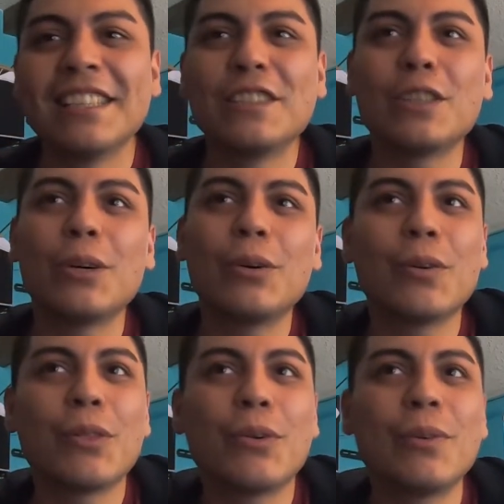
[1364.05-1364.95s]

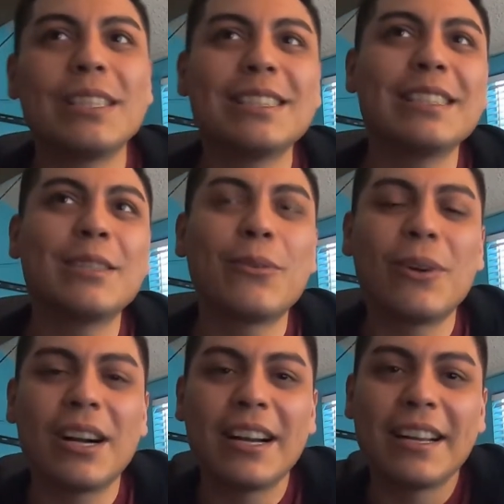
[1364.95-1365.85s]
So the reason
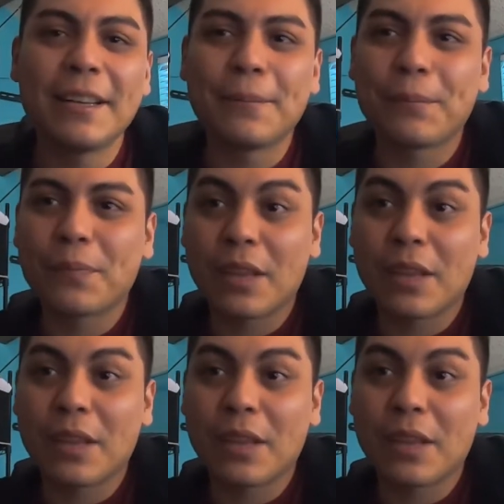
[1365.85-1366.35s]
why